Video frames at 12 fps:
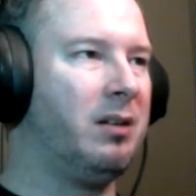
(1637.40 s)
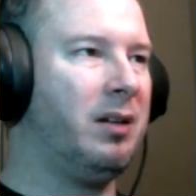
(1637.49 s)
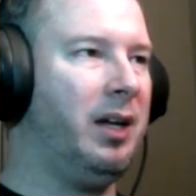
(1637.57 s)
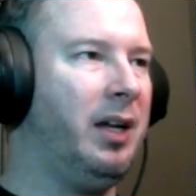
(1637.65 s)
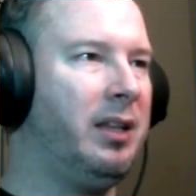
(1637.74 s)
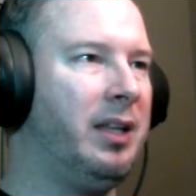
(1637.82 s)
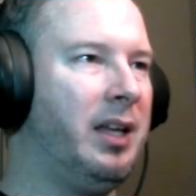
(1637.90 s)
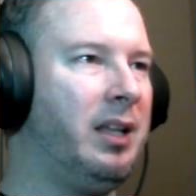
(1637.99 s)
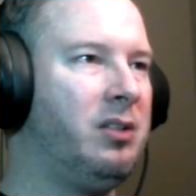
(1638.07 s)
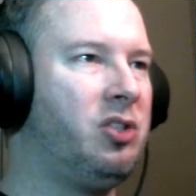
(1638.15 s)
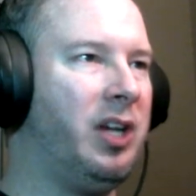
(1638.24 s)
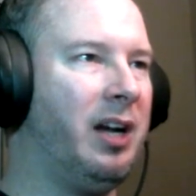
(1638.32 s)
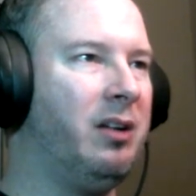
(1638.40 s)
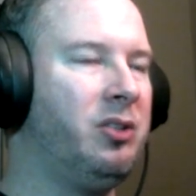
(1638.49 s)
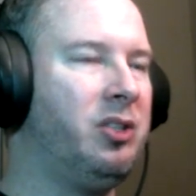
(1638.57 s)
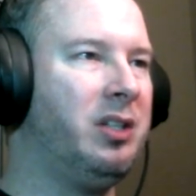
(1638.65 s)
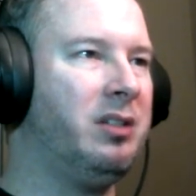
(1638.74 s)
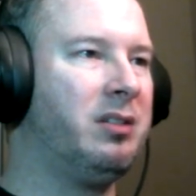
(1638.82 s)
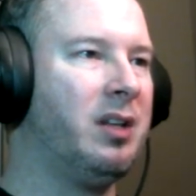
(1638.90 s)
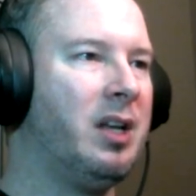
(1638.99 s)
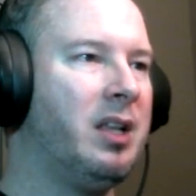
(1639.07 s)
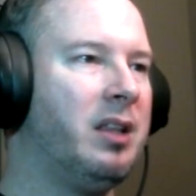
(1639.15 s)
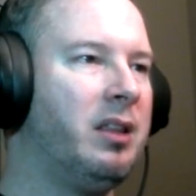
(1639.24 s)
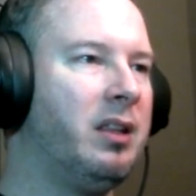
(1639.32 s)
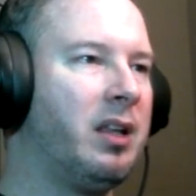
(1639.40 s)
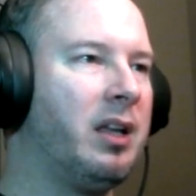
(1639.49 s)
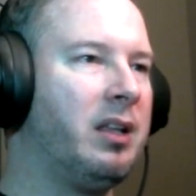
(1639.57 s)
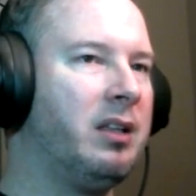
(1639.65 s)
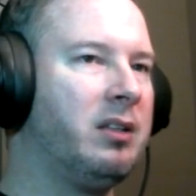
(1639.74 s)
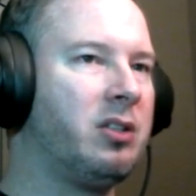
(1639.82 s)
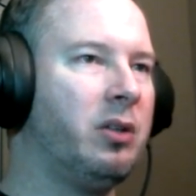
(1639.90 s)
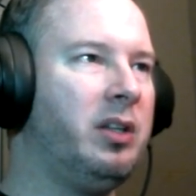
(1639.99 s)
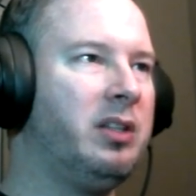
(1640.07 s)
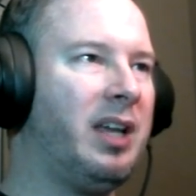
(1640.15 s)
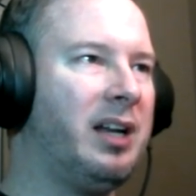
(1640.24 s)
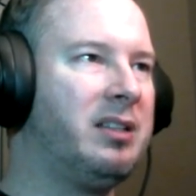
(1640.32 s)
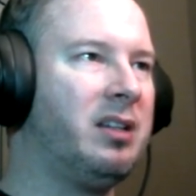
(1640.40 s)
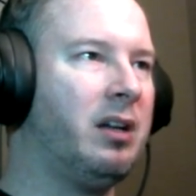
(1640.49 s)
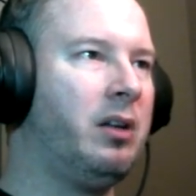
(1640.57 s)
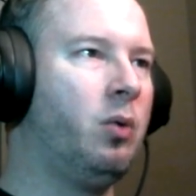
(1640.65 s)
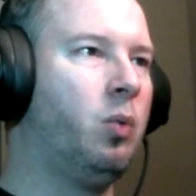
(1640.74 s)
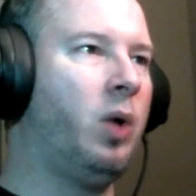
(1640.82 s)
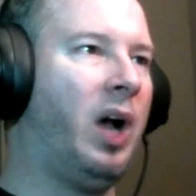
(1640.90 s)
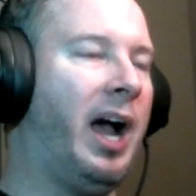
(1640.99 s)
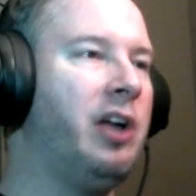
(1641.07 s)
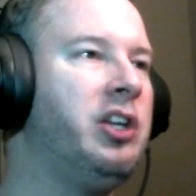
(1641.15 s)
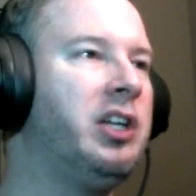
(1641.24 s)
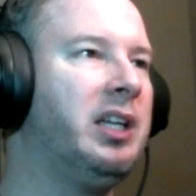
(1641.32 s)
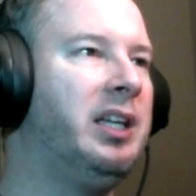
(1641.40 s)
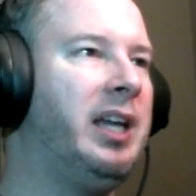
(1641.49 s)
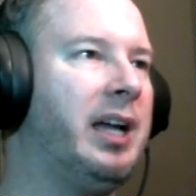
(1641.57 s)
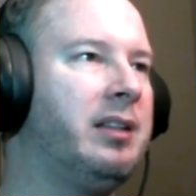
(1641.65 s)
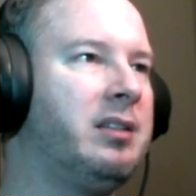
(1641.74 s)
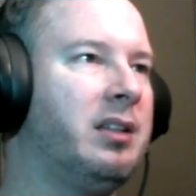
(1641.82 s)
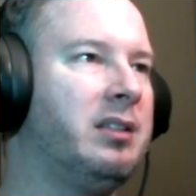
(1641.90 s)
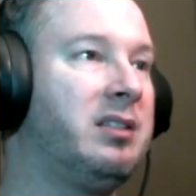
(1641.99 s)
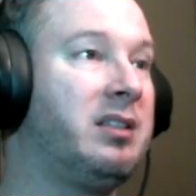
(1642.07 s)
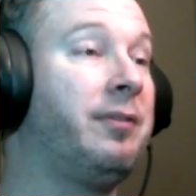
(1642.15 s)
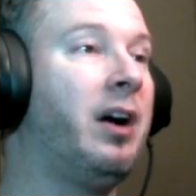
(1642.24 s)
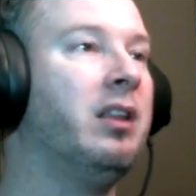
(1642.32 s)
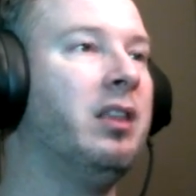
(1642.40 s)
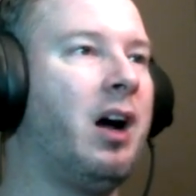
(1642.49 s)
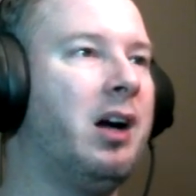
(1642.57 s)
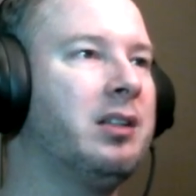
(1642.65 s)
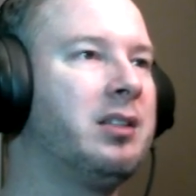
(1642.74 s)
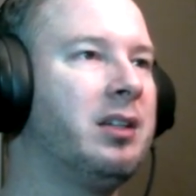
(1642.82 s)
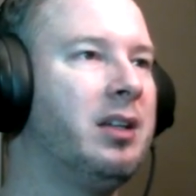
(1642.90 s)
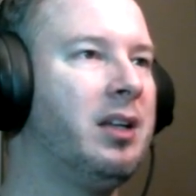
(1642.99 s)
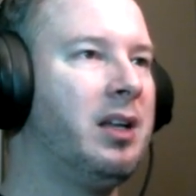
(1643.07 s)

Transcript: Alright, and then challenges. So these kind of tell you how you can get stuff unlocked.